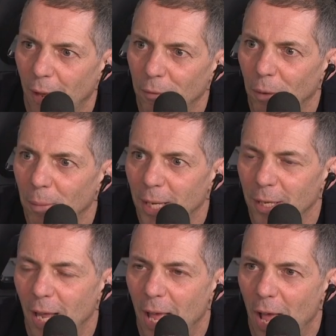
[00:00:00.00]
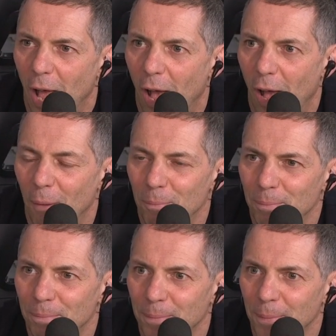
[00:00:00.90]
Gavin. I mean,
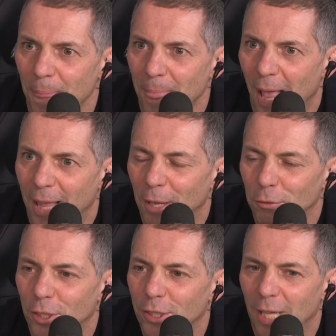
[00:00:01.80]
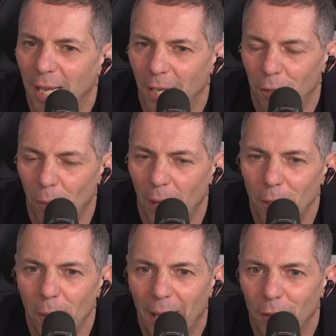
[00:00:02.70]
there was the Zenith where
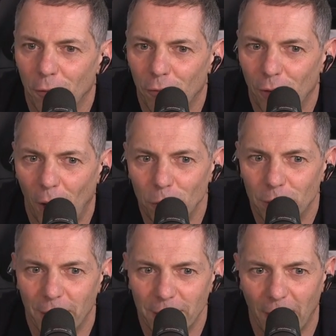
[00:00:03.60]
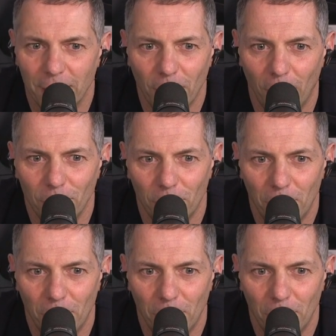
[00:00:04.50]
you had the floating Daytona.